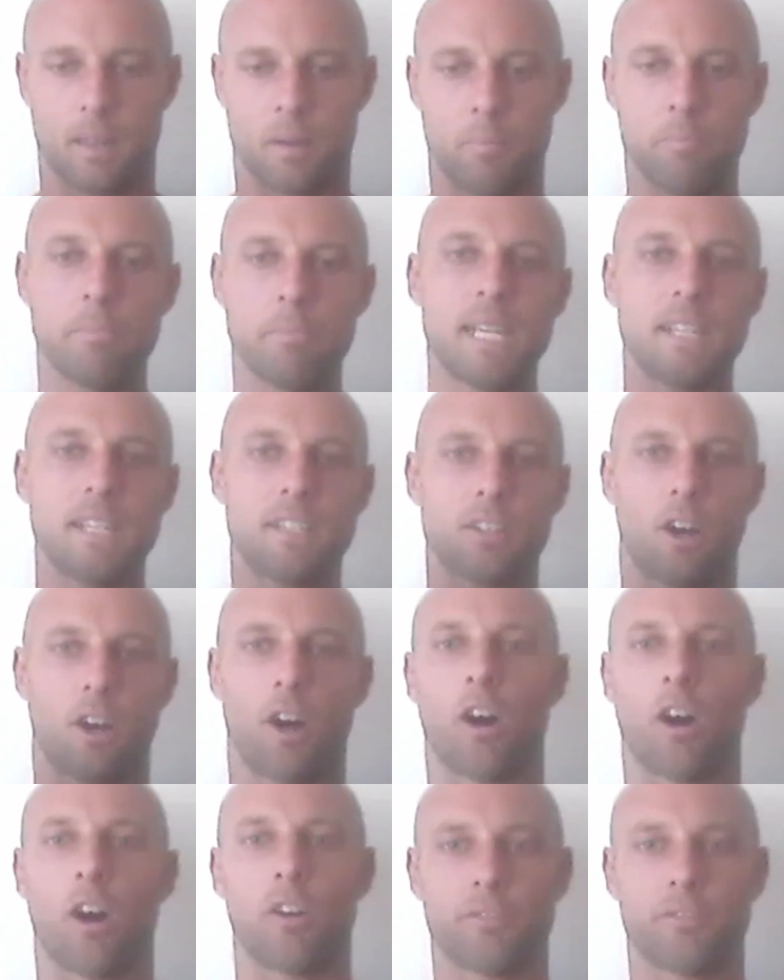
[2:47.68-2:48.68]
meet
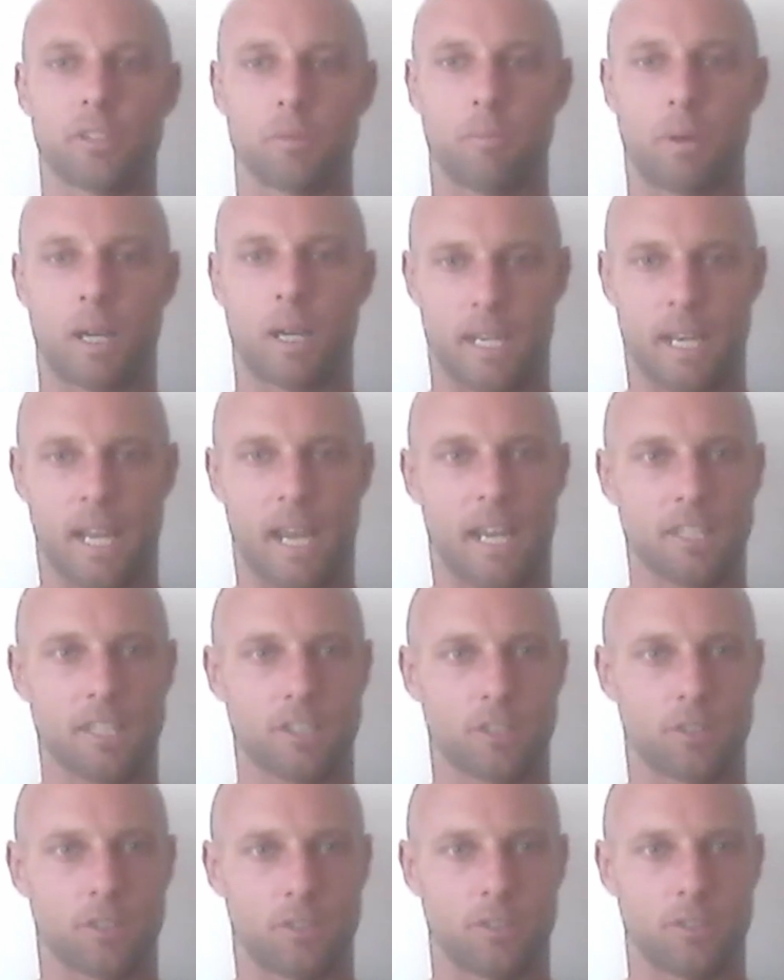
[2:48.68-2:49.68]
after my
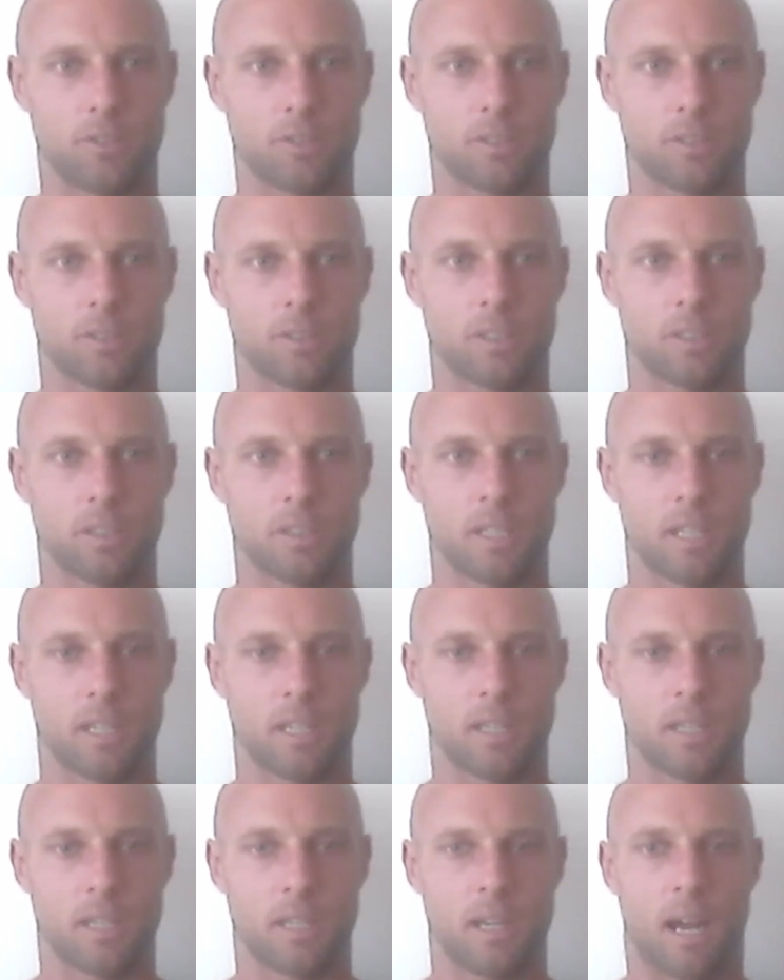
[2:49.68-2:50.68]
nationals,
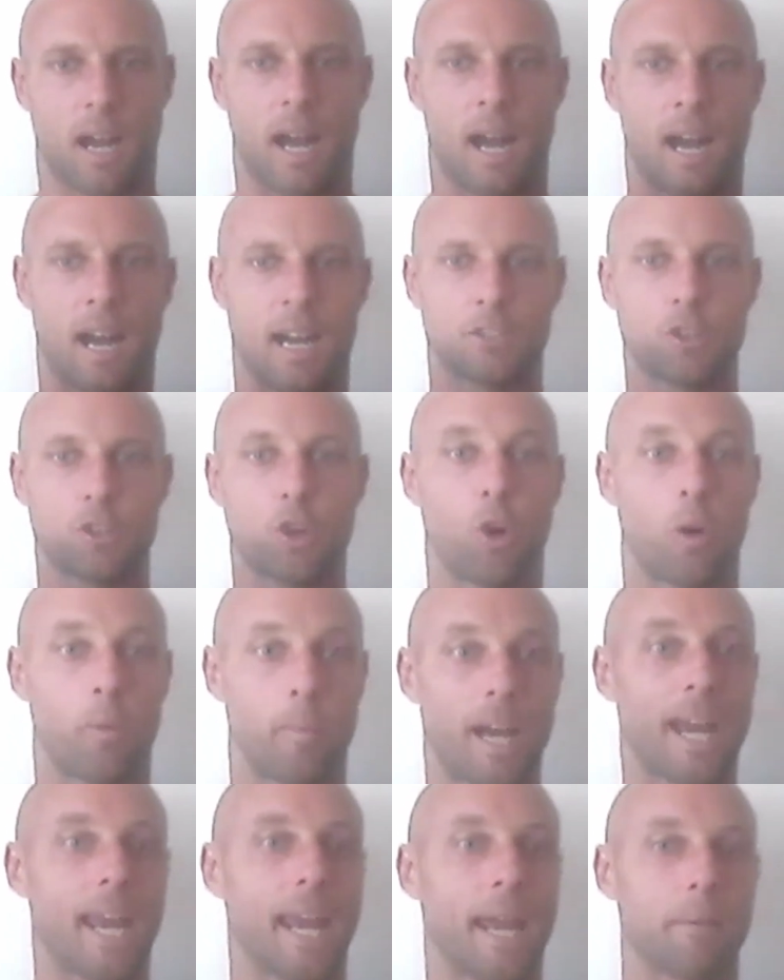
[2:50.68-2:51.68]
I tore
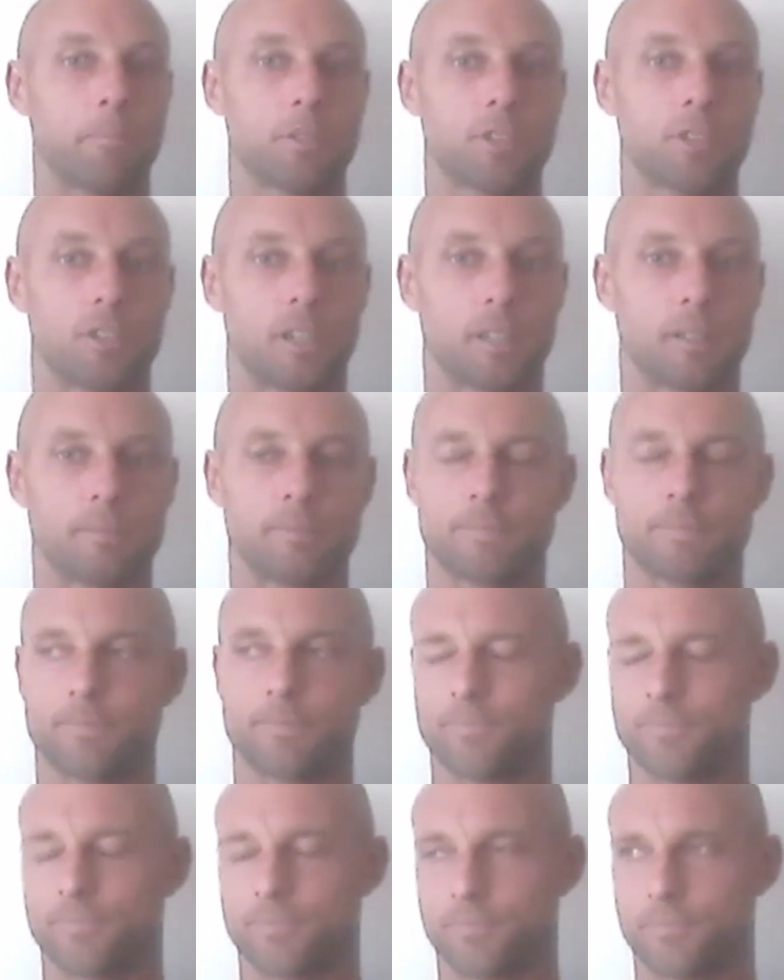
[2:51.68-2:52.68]
my hamstring.
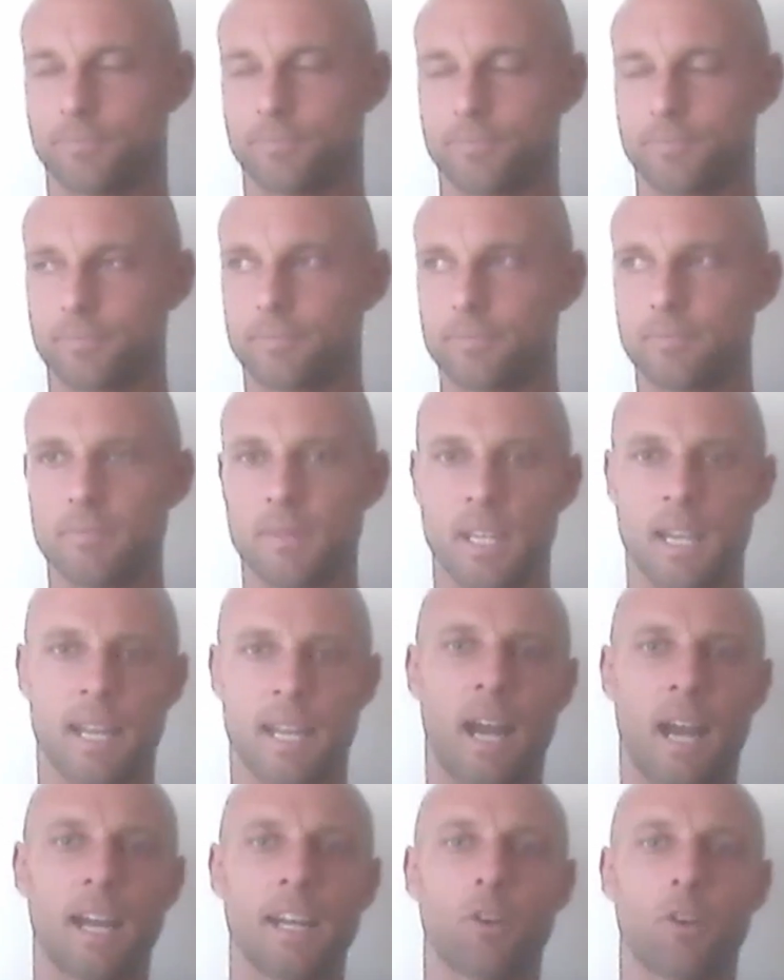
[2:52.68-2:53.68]

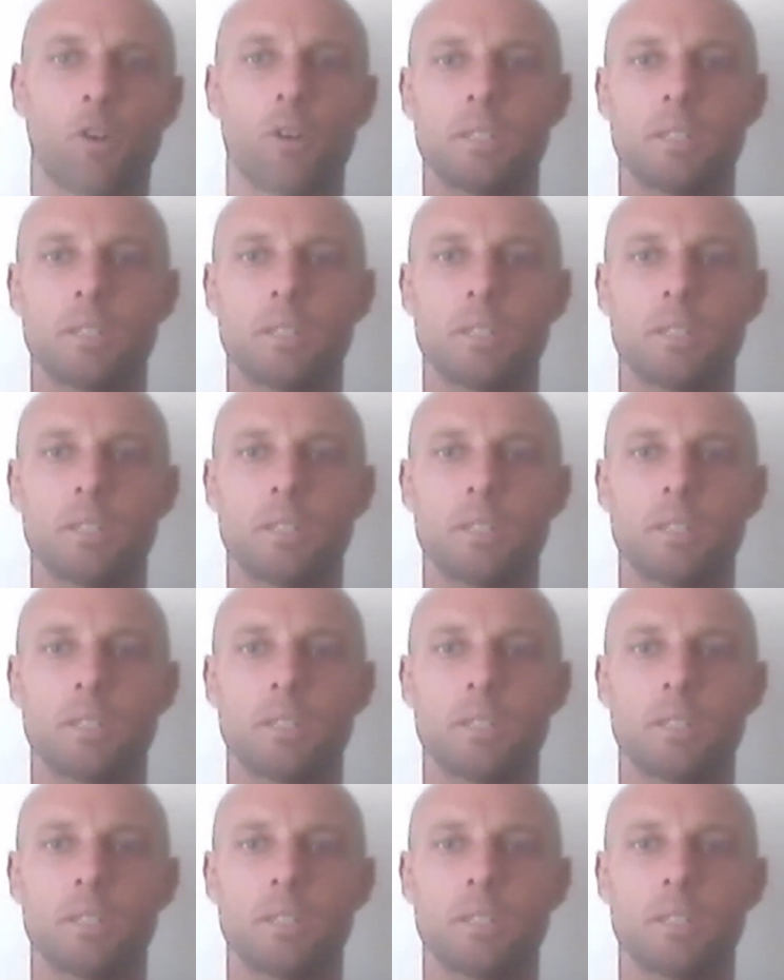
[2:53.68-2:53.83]
And I'd